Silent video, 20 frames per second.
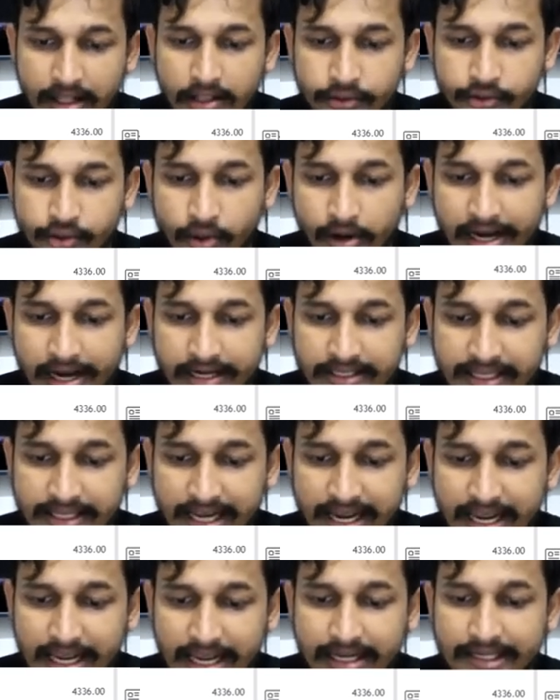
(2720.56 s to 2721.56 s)
So let's
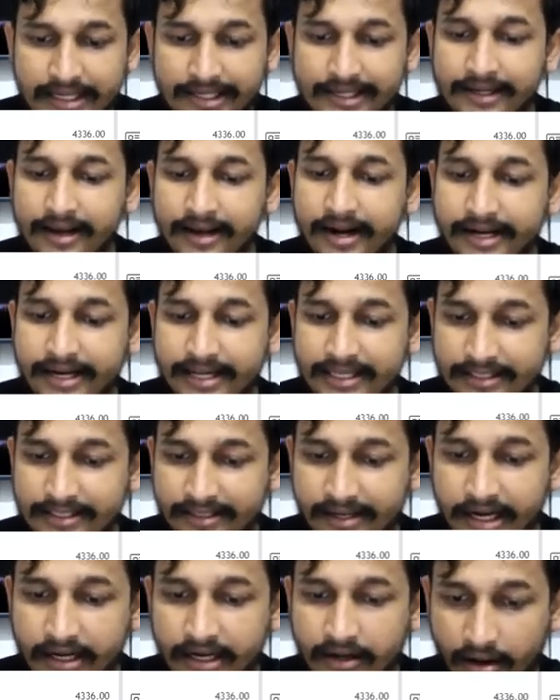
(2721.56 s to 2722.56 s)
say here it is
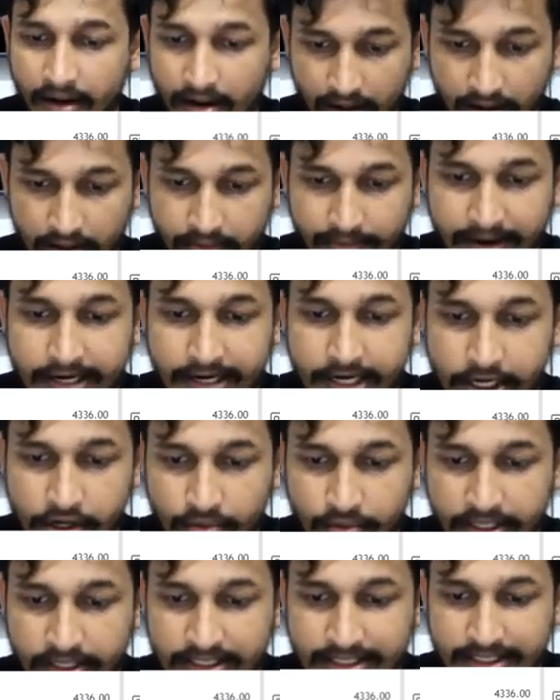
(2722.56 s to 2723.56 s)
3:22
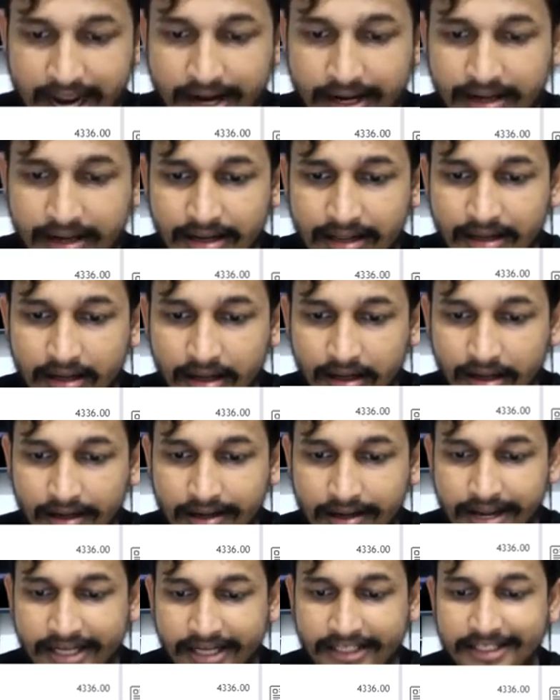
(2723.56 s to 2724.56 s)
this candle.
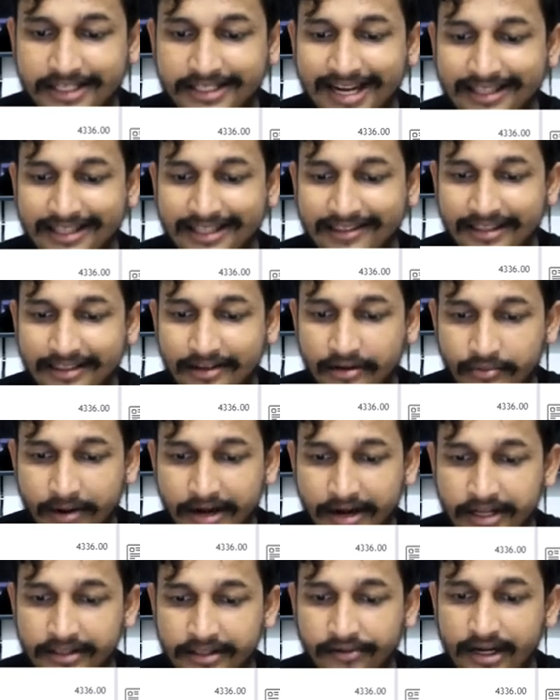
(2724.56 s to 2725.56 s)
Next is at
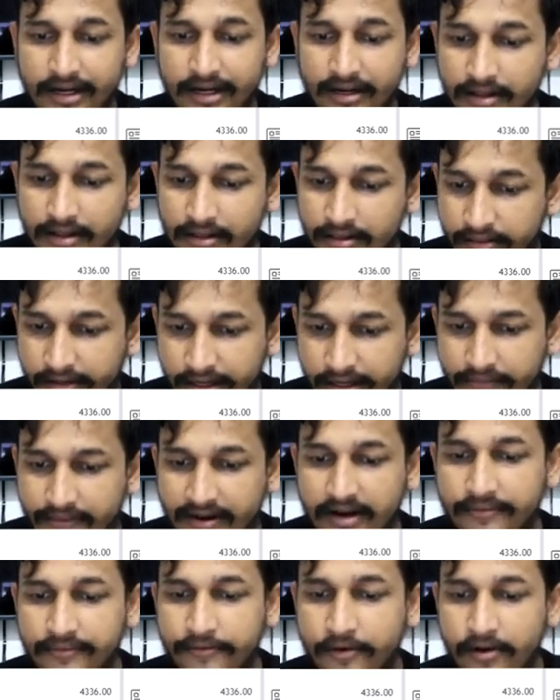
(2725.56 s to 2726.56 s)
3:23,
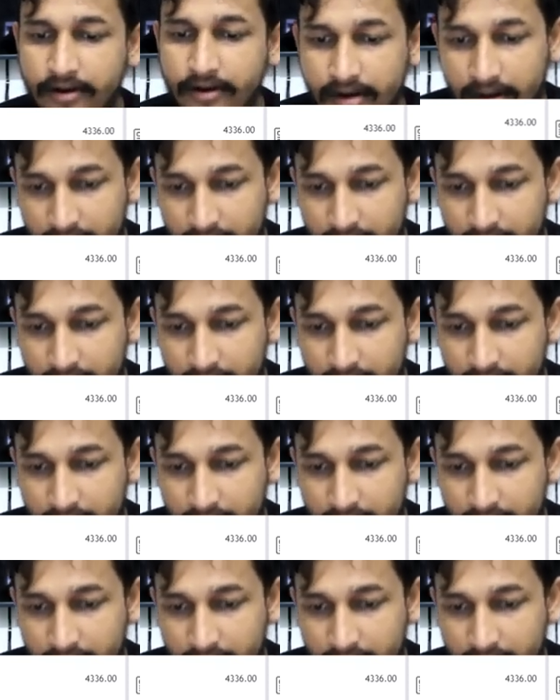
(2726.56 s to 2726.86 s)
3:24,